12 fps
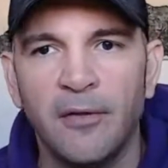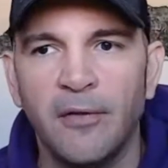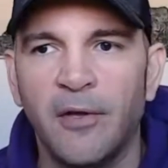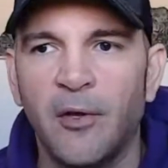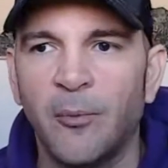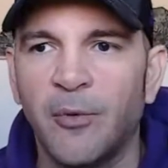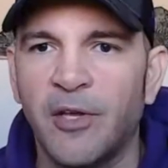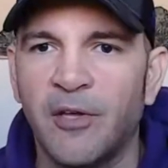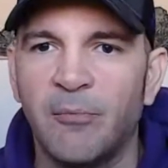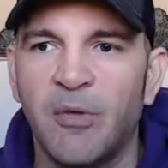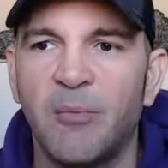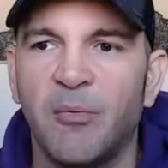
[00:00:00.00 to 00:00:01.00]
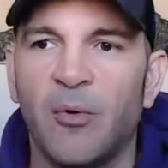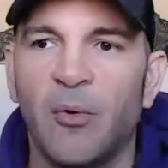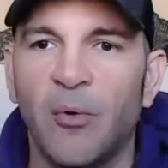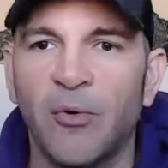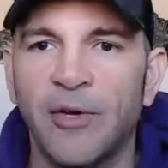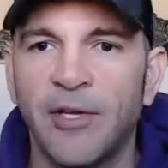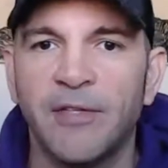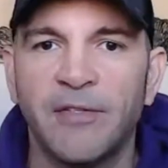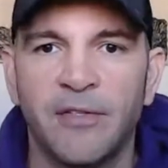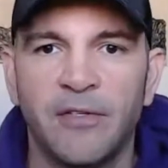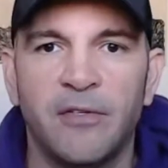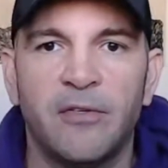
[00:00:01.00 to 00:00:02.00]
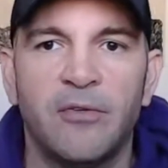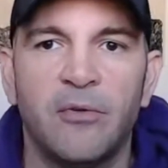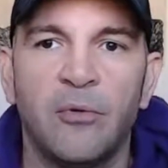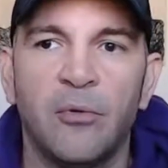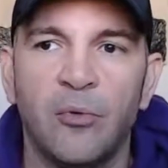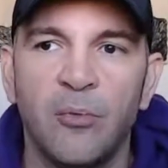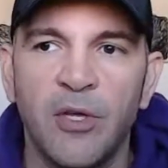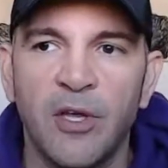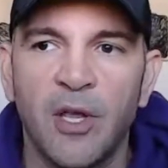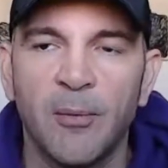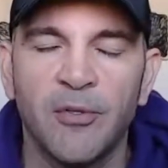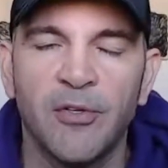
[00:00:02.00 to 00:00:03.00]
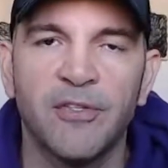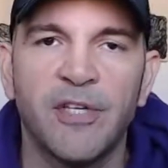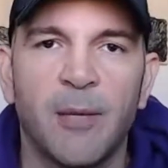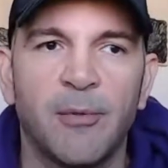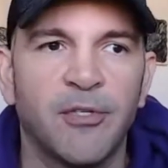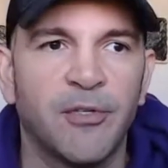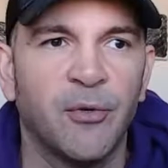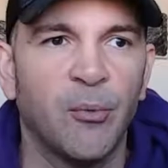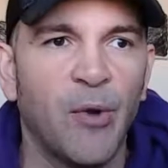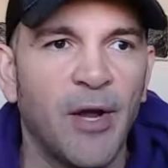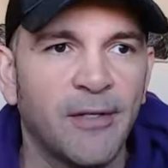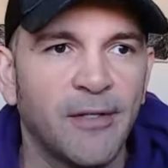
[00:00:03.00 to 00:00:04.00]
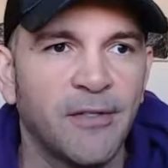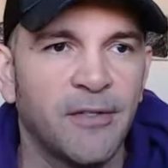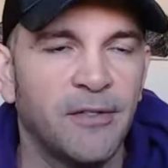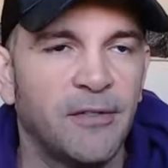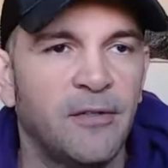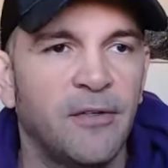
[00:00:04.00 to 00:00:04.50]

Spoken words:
help get people oriented to being able to establish their own practice. And